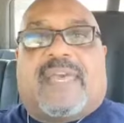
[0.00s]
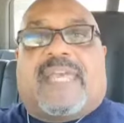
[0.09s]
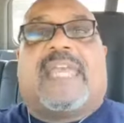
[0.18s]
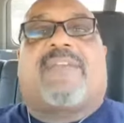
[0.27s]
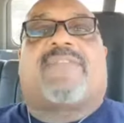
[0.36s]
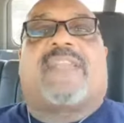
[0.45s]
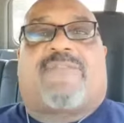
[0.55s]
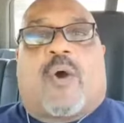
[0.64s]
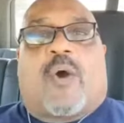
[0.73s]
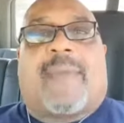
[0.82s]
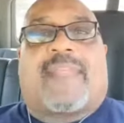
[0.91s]
Even if
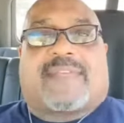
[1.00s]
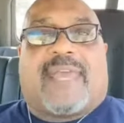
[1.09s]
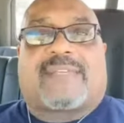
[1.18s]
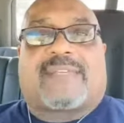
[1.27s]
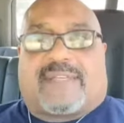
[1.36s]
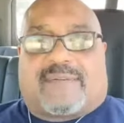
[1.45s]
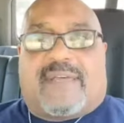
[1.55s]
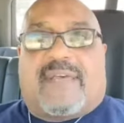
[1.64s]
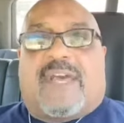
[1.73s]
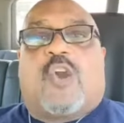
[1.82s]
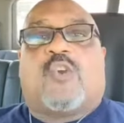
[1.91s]
you're on medication,
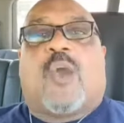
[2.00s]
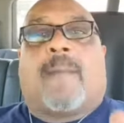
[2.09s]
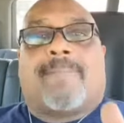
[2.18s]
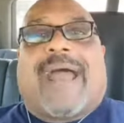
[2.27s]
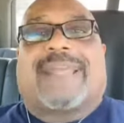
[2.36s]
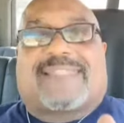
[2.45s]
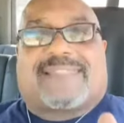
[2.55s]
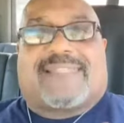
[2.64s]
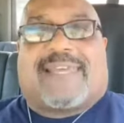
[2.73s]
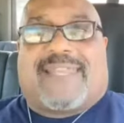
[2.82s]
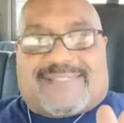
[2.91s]
your
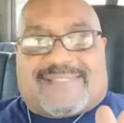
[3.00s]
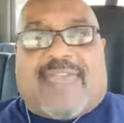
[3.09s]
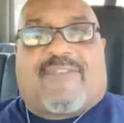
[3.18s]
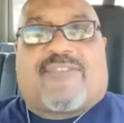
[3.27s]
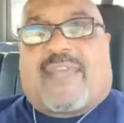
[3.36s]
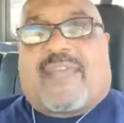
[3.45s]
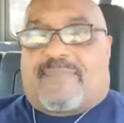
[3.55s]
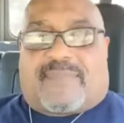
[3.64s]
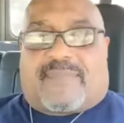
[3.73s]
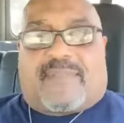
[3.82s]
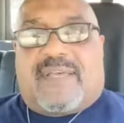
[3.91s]
mindset is everything.
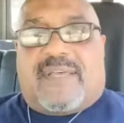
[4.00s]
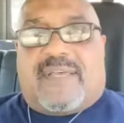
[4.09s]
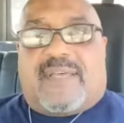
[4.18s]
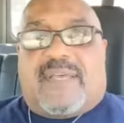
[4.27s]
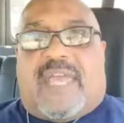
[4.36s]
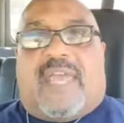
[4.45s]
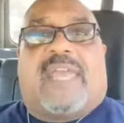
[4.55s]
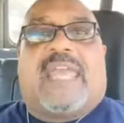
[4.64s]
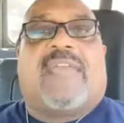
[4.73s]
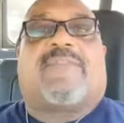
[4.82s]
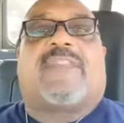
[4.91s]

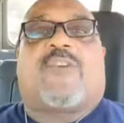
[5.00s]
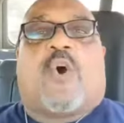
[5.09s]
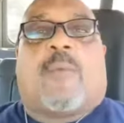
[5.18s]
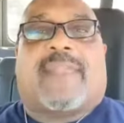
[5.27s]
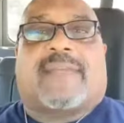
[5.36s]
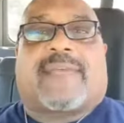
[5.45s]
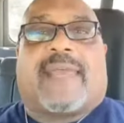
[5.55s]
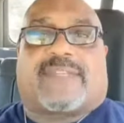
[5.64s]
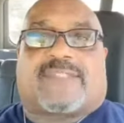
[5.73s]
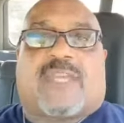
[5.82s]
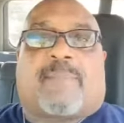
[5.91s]
Even if you're on
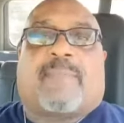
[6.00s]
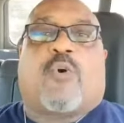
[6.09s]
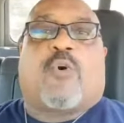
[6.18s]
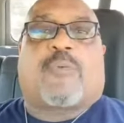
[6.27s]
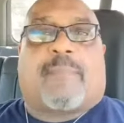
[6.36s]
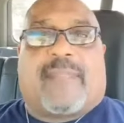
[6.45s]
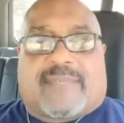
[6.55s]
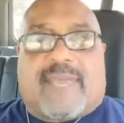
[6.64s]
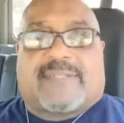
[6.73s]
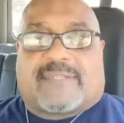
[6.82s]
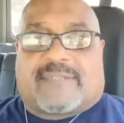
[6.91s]
medication, some people go through
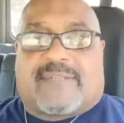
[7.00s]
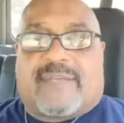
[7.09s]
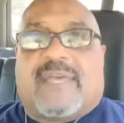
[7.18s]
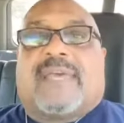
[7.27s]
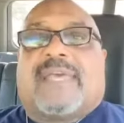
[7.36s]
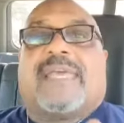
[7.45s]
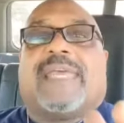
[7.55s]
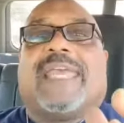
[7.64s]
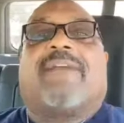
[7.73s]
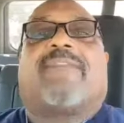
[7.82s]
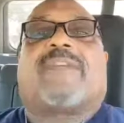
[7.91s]
medication.
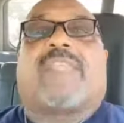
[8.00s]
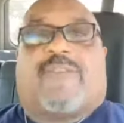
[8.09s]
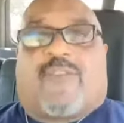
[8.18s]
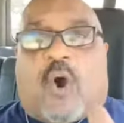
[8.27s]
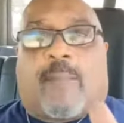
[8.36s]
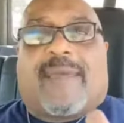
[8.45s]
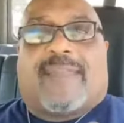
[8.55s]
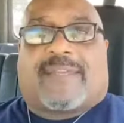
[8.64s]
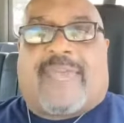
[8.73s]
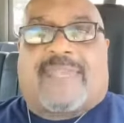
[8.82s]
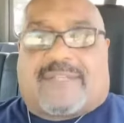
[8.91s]
Even if you're on
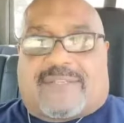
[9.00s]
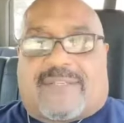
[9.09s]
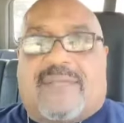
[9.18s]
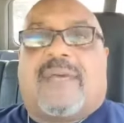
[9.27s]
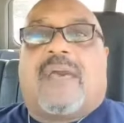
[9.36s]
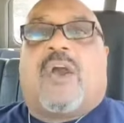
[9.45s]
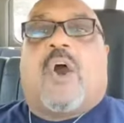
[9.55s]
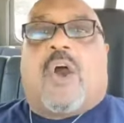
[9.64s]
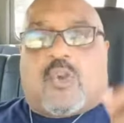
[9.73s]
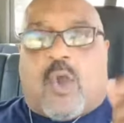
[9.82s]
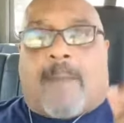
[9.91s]
medication,
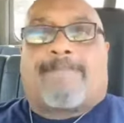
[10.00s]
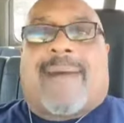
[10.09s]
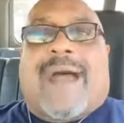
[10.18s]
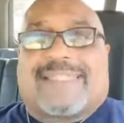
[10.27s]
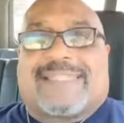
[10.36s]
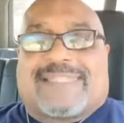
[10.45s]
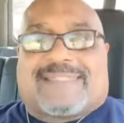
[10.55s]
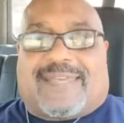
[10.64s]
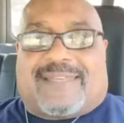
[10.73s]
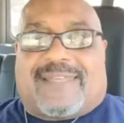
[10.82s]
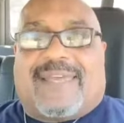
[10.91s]
your
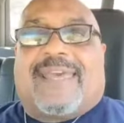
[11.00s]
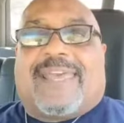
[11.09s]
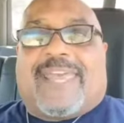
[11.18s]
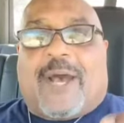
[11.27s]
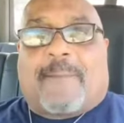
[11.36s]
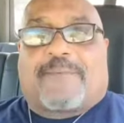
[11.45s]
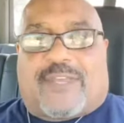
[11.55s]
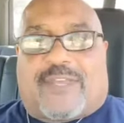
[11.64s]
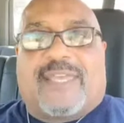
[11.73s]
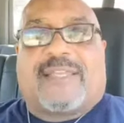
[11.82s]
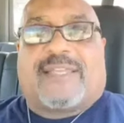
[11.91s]
mindset helps your
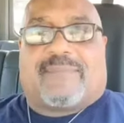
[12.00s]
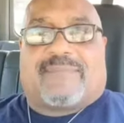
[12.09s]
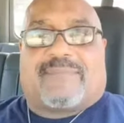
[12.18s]
healing.